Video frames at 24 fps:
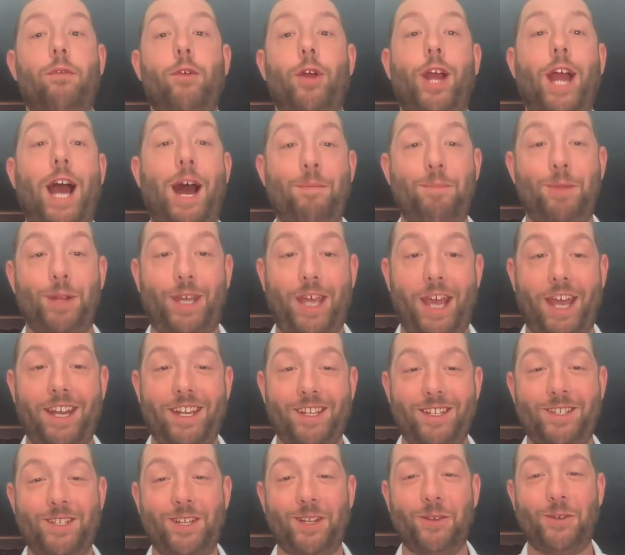
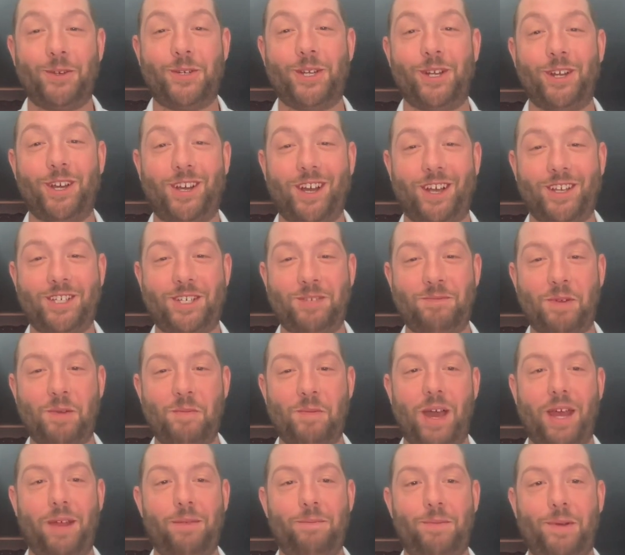complicated solution a customer
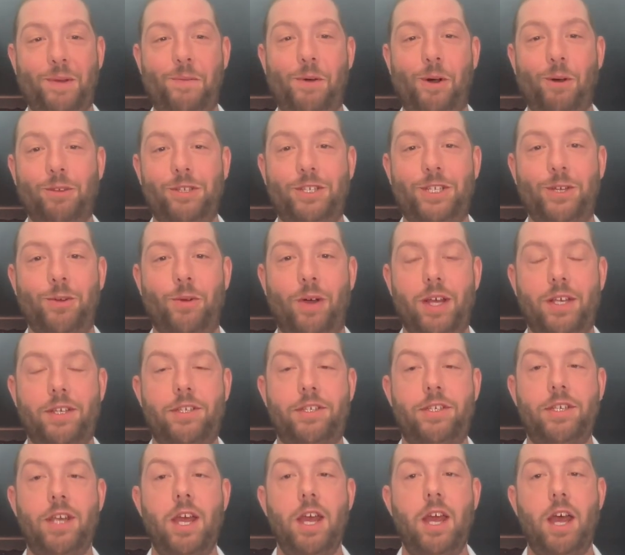might propose to
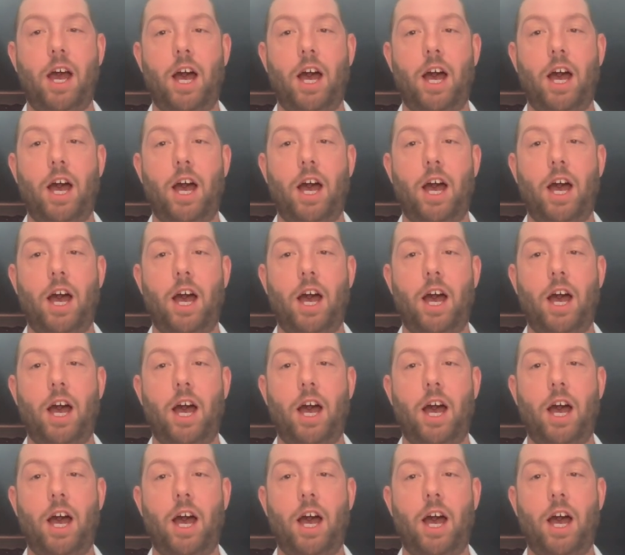us.